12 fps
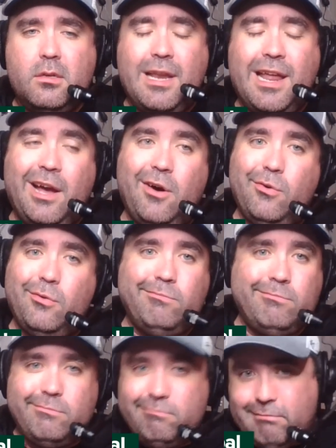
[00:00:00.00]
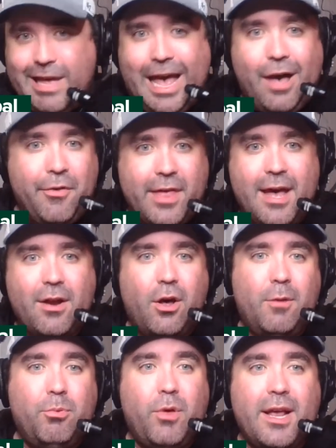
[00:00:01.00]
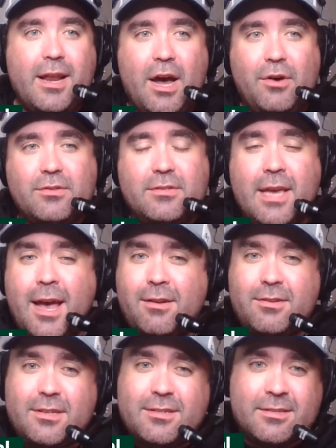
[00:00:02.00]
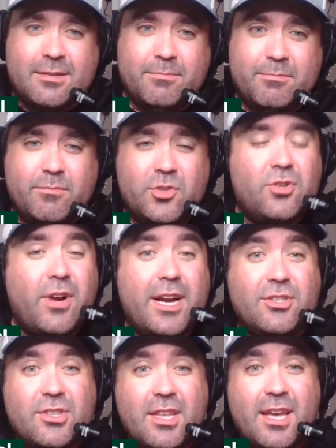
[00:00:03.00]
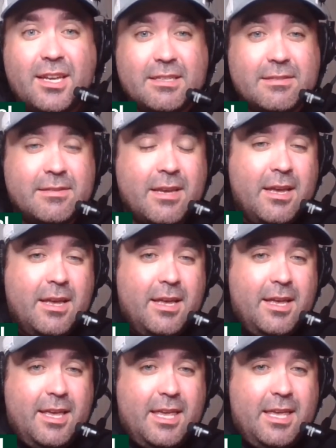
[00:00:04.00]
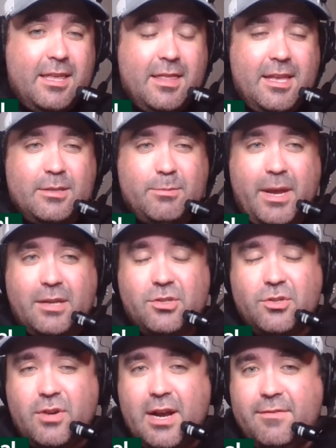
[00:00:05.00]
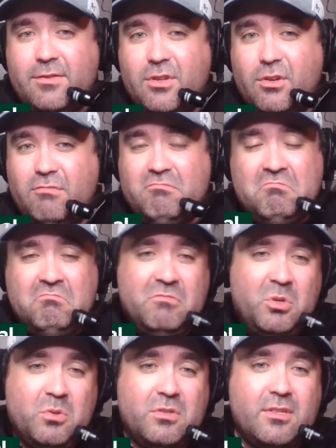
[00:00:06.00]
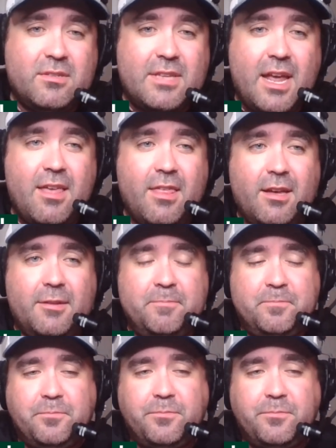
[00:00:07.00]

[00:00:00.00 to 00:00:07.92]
Now, how that all played out, Seattle did some strange things in the expansion draft. So who's to say that